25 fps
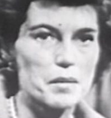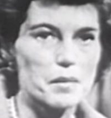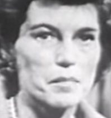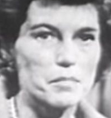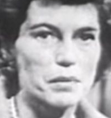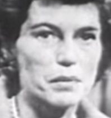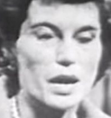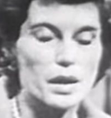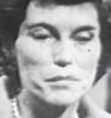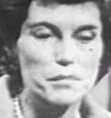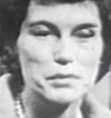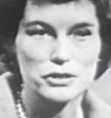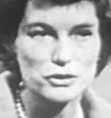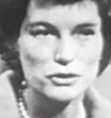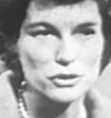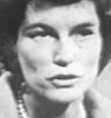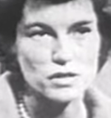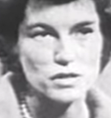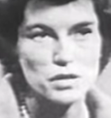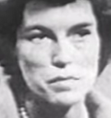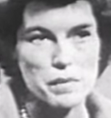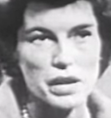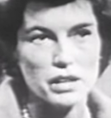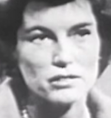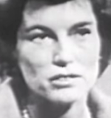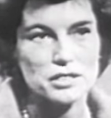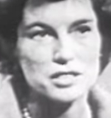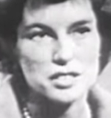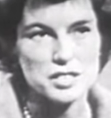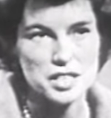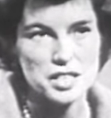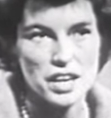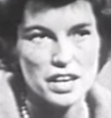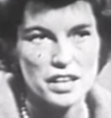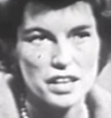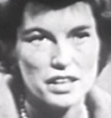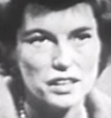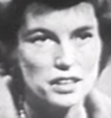And Bobby took them out to
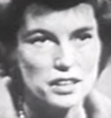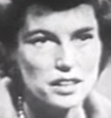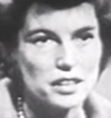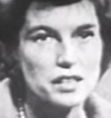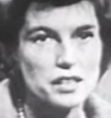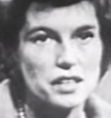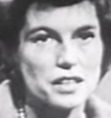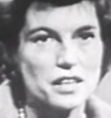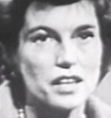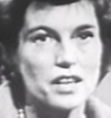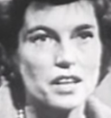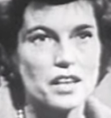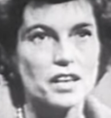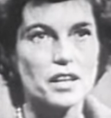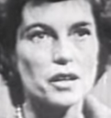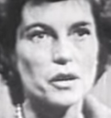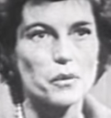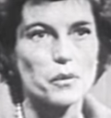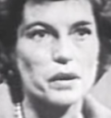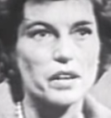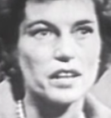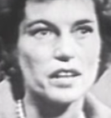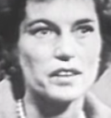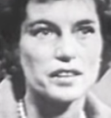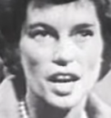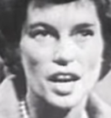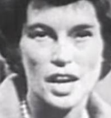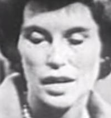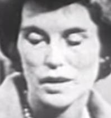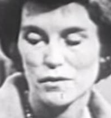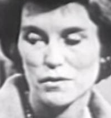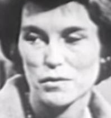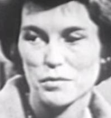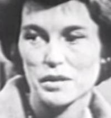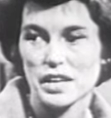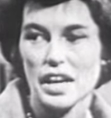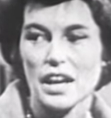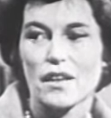sail. He had nine
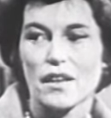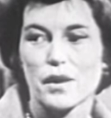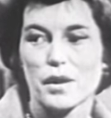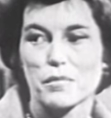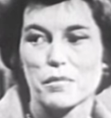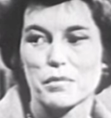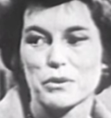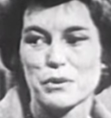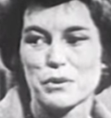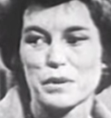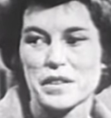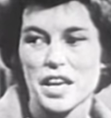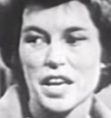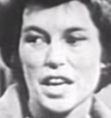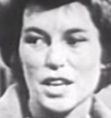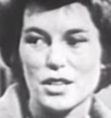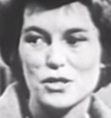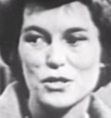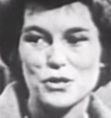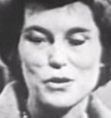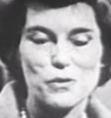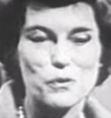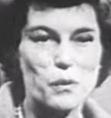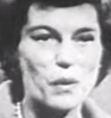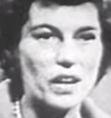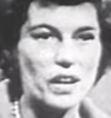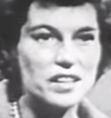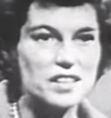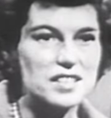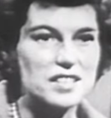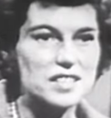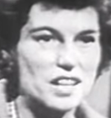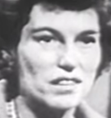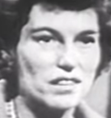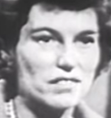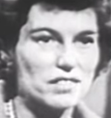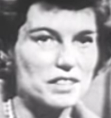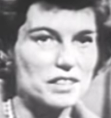of them down there between the ages of 1 and
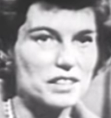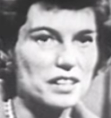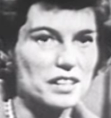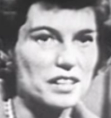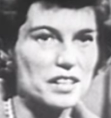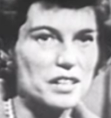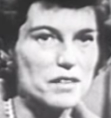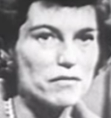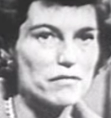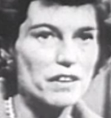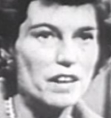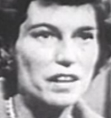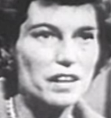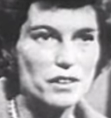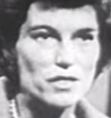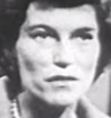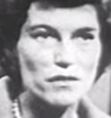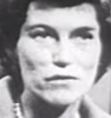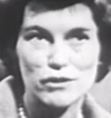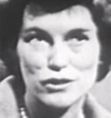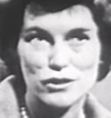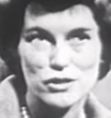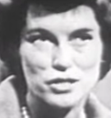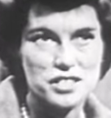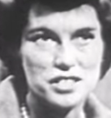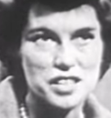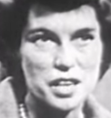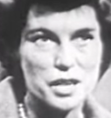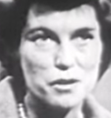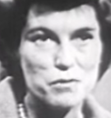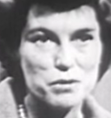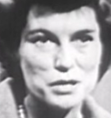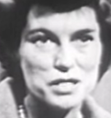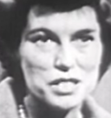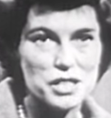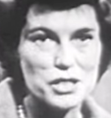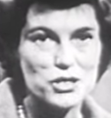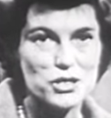7. And he fell in the first day
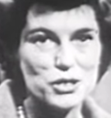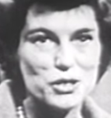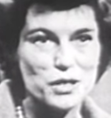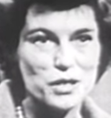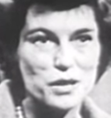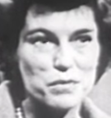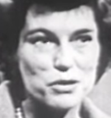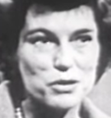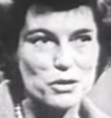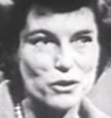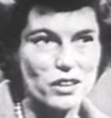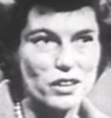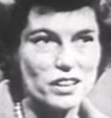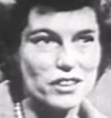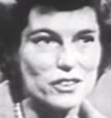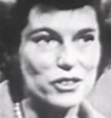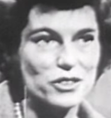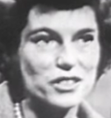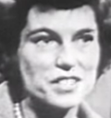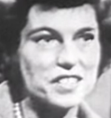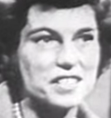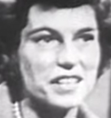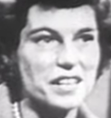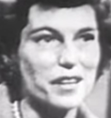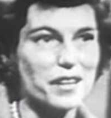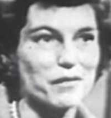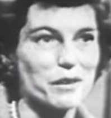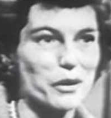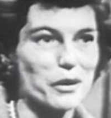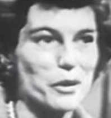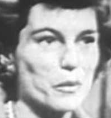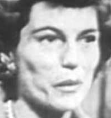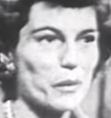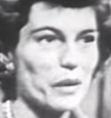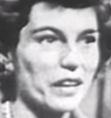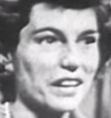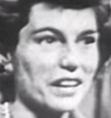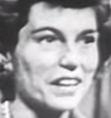he was teaching them. So they learned to sail
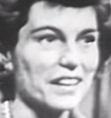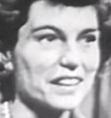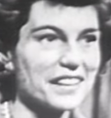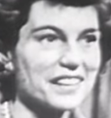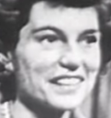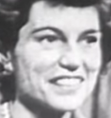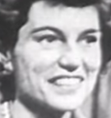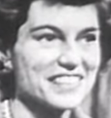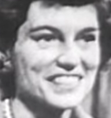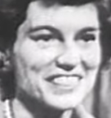very quickly.